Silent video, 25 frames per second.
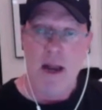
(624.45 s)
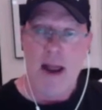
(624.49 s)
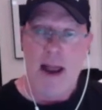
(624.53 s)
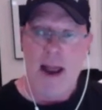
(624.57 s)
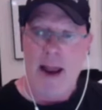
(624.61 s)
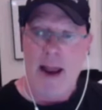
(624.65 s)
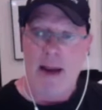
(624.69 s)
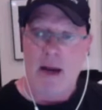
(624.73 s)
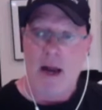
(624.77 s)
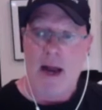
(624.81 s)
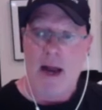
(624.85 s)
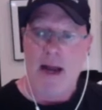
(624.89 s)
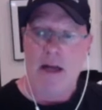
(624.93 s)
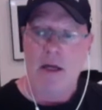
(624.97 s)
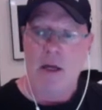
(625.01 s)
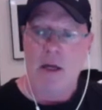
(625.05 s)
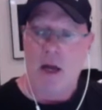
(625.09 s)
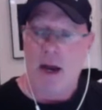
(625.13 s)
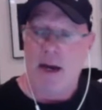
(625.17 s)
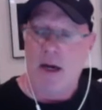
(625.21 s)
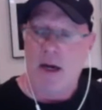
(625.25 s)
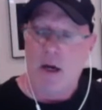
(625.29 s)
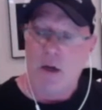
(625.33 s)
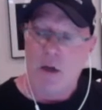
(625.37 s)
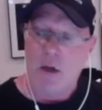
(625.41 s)
And I
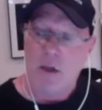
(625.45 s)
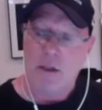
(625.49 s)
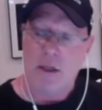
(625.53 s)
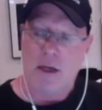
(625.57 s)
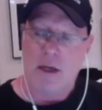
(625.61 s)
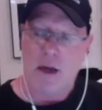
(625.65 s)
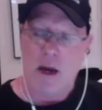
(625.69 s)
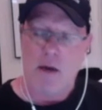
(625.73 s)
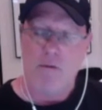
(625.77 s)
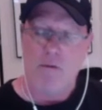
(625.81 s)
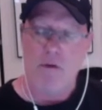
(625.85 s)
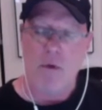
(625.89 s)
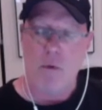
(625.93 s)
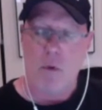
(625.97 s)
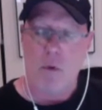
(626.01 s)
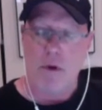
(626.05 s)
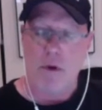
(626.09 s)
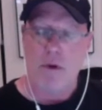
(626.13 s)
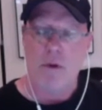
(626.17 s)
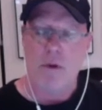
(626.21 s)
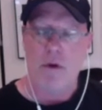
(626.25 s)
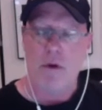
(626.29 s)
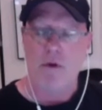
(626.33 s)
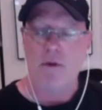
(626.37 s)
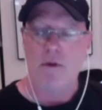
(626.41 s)
kind of looked at every one
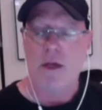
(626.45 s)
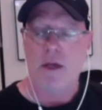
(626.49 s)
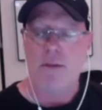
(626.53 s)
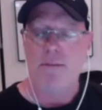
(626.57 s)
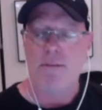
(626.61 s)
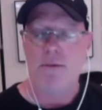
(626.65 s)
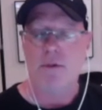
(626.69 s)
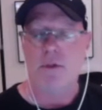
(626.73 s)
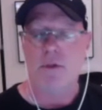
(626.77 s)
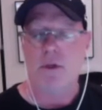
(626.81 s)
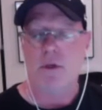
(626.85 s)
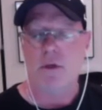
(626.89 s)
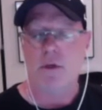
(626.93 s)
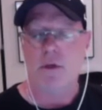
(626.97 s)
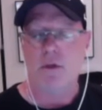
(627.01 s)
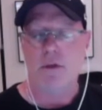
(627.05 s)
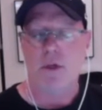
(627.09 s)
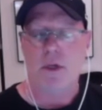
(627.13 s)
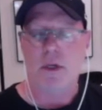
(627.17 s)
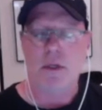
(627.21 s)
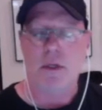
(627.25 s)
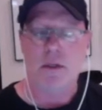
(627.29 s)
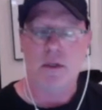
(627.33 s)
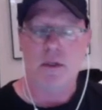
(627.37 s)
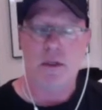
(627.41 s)
of those episodes
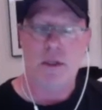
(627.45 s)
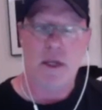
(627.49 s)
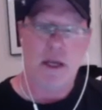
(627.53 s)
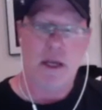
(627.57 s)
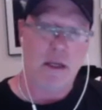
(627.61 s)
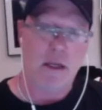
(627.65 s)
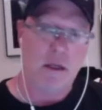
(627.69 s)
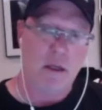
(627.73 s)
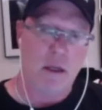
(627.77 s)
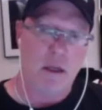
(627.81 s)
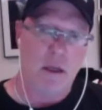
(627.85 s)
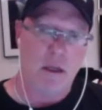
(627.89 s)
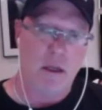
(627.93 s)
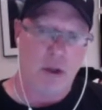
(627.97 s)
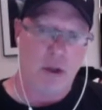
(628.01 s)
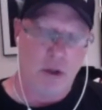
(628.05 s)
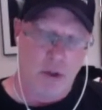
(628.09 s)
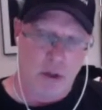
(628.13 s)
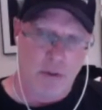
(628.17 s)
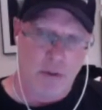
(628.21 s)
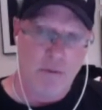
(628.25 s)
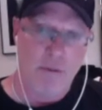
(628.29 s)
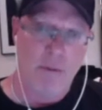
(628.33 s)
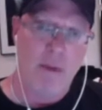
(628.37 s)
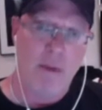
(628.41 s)
and said,
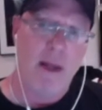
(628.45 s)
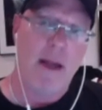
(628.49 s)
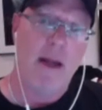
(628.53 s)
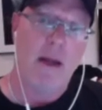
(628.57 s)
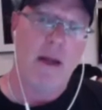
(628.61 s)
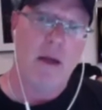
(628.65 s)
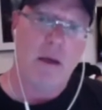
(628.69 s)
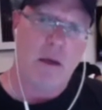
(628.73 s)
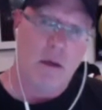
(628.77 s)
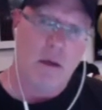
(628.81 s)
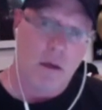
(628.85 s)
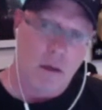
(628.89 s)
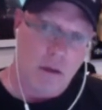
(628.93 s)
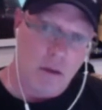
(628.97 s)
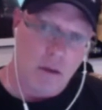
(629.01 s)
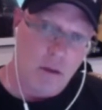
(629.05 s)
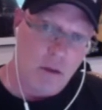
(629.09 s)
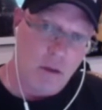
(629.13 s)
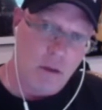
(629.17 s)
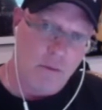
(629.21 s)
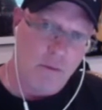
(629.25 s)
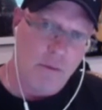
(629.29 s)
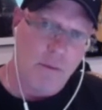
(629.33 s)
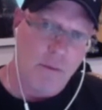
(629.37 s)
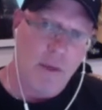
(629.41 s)
learn from that,
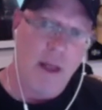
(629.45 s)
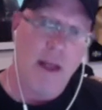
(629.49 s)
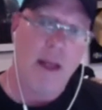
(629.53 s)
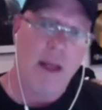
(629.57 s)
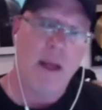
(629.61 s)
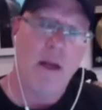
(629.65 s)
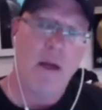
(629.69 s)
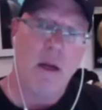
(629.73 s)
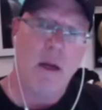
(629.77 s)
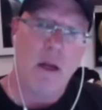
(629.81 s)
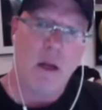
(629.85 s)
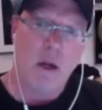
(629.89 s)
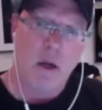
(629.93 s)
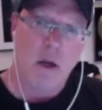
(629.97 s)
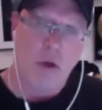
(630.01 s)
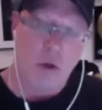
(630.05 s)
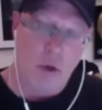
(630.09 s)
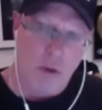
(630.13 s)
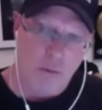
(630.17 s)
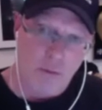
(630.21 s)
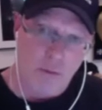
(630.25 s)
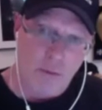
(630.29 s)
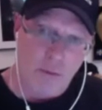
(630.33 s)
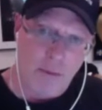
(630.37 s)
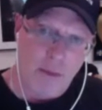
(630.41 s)
learn from that,
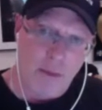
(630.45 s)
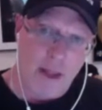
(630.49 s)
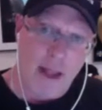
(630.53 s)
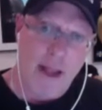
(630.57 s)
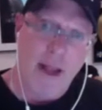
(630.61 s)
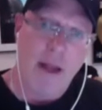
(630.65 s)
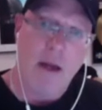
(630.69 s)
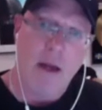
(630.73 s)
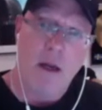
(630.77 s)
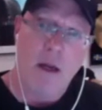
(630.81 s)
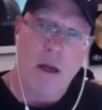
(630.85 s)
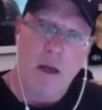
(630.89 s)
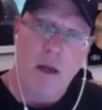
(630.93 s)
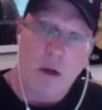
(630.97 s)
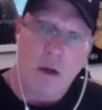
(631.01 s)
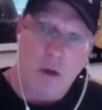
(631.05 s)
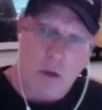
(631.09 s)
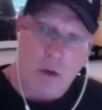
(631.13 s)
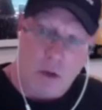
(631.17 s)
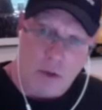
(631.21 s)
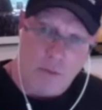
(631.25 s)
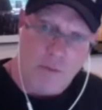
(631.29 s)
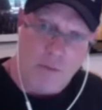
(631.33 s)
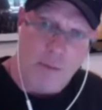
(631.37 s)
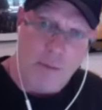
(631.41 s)
learn from that,
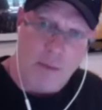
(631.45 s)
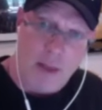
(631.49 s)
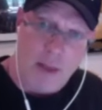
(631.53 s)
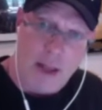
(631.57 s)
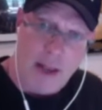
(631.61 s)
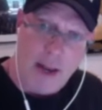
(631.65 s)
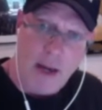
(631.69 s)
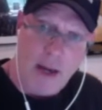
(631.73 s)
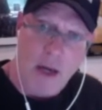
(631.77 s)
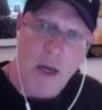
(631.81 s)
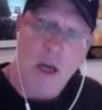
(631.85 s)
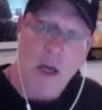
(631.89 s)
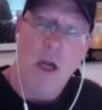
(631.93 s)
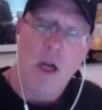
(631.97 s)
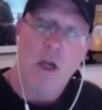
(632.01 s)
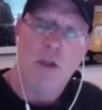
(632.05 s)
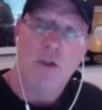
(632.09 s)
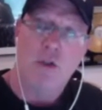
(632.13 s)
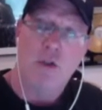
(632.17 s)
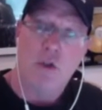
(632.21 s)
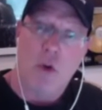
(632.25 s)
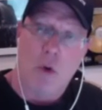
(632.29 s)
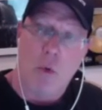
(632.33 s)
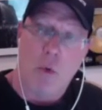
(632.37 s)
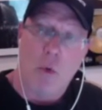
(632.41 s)
learn from that.
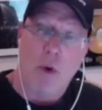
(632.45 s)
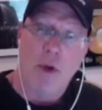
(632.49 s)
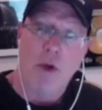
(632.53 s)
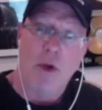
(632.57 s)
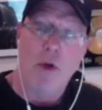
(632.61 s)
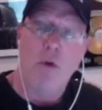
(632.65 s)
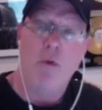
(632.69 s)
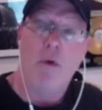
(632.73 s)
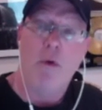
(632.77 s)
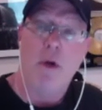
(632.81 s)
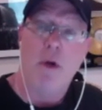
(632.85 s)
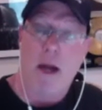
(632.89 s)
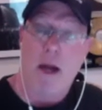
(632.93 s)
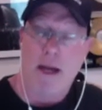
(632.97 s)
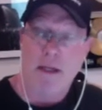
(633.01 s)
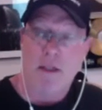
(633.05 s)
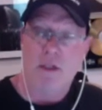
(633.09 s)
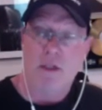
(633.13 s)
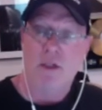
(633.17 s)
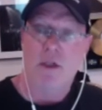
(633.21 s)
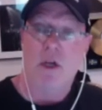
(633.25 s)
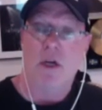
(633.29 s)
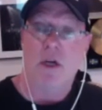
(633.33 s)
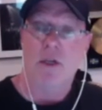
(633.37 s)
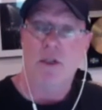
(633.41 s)
So when you and I
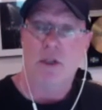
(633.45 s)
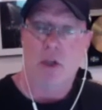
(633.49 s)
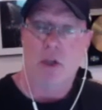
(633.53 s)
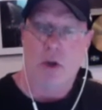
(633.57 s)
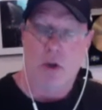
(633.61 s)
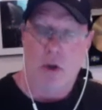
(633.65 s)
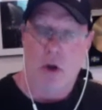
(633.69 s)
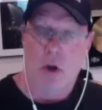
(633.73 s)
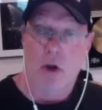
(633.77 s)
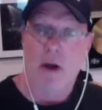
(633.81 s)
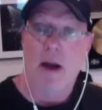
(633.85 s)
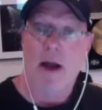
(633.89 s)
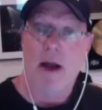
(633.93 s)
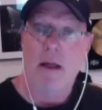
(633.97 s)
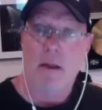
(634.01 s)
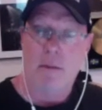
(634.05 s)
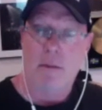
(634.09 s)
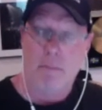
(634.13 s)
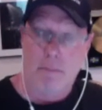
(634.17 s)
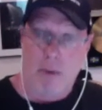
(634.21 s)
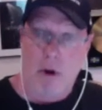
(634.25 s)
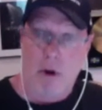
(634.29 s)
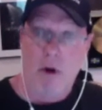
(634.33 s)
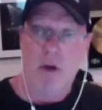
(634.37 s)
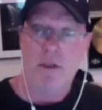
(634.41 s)
discussed the Long Island
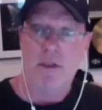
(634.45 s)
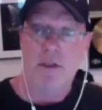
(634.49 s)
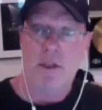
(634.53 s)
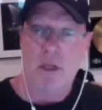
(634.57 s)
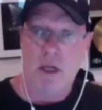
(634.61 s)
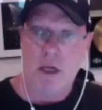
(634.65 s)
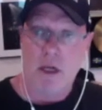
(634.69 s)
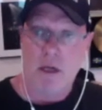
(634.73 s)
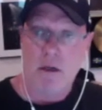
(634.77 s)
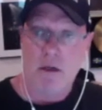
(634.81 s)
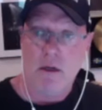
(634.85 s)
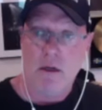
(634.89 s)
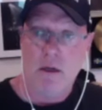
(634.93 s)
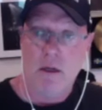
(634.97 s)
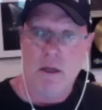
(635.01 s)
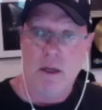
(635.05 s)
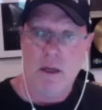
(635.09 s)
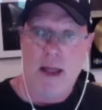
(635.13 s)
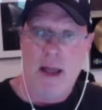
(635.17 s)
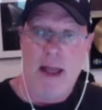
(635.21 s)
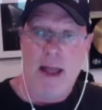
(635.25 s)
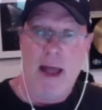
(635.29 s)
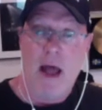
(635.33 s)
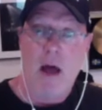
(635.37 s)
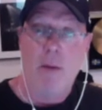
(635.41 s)
bar scene
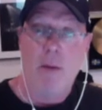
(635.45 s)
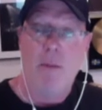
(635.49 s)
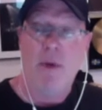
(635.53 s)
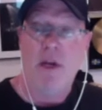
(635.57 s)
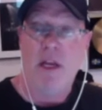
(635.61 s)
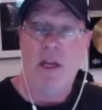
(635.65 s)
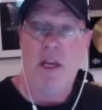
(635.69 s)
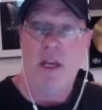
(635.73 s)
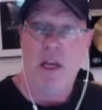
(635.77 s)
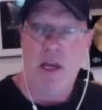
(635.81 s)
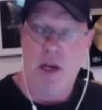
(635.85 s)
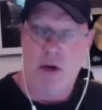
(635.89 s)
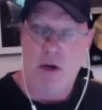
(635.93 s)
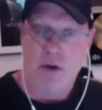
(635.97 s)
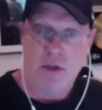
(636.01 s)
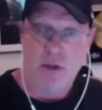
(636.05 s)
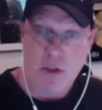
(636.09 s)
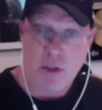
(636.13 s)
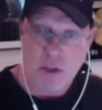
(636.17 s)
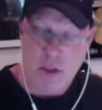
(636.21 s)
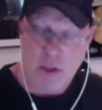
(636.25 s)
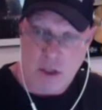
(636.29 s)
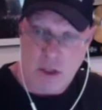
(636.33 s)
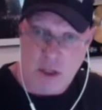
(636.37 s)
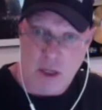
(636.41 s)
and how many
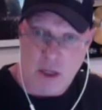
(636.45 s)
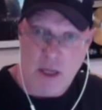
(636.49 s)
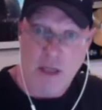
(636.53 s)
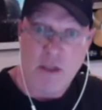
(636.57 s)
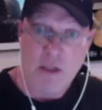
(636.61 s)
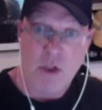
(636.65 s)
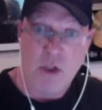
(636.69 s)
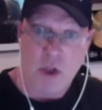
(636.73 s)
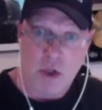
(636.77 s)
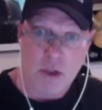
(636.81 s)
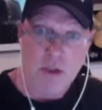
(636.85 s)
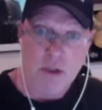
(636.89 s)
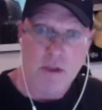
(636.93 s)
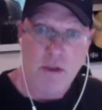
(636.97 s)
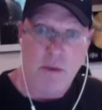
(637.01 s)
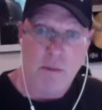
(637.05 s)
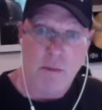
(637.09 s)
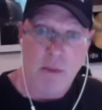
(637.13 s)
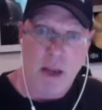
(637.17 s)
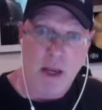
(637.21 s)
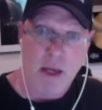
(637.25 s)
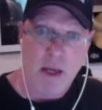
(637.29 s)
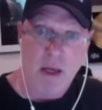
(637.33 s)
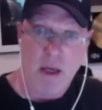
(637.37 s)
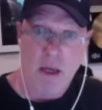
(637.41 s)
years it took to
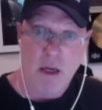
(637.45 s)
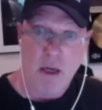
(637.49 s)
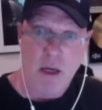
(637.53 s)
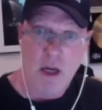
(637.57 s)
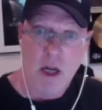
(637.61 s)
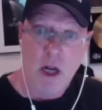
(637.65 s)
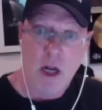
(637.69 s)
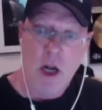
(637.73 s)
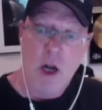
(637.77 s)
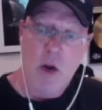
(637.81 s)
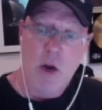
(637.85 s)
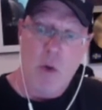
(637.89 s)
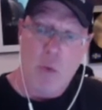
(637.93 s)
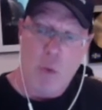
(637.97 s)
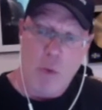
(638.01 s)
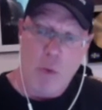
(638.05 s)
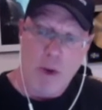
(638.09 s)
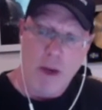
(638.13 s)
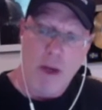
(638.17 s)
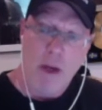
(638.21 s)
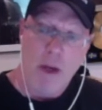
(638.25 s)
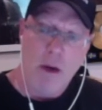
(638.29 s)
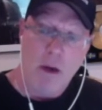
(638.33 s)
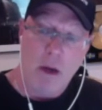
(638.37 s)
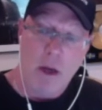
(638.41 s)
make it,
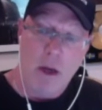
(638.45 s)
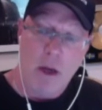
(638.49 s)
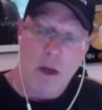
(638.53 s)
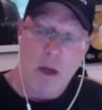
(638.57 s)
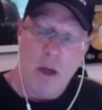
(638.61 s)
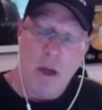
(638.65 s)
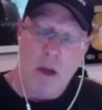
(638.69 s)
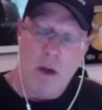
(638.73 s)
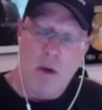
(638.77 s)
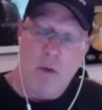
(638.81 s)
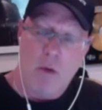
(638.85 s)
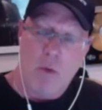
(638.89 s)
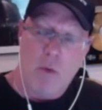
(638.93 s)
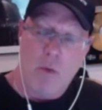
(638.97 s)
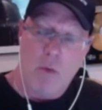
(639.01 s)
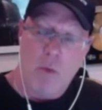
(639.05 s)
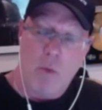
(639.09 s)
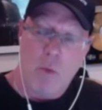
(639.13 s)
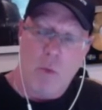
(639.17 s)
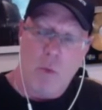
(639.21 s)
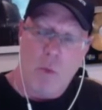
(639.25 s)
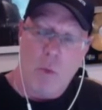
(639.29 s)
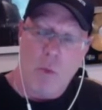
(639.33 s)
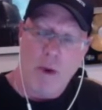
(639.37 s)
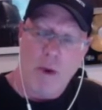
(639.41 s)
we
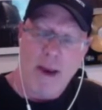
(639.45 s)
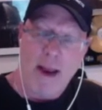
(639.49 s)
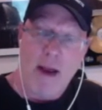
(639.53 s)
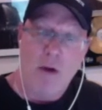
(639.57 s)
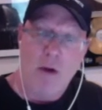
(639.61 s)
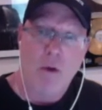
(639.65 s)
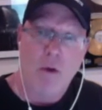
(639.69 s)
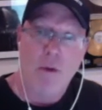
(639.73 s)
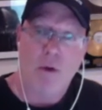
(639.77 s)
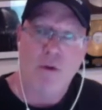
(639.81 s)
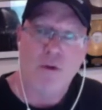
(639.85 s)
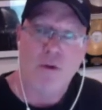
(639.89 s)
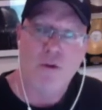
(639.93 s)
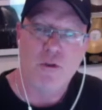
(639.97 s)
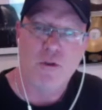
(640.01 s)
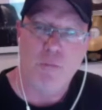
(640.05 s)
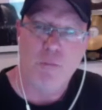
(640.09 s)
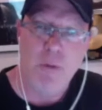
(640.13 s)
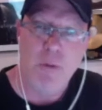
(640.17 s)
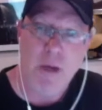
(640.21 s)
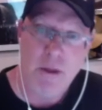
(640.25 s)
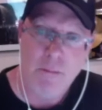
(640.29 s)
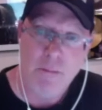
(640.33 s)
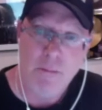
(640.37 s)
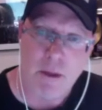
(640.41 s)
had all those
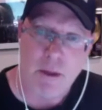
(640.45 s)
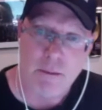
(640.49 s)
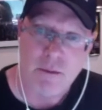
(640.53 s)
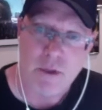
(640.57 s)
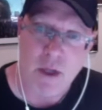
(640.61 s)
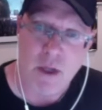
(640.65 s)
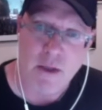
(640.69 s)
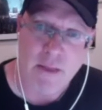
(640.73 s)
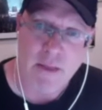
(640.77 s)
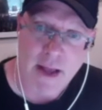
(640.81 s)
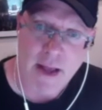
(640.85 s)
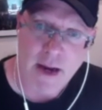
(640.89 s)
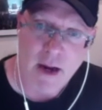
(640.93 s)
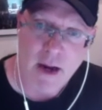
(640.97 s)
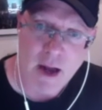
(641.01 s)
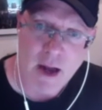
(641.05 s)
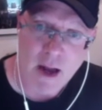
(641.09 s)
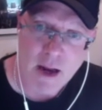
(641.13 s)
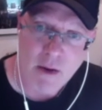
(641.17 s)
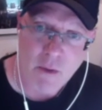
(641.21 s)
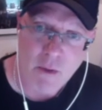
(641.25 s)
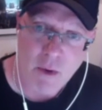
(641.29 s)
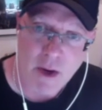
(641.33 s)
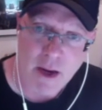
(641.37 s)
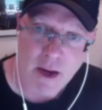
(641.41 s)
speed bumps on that highway.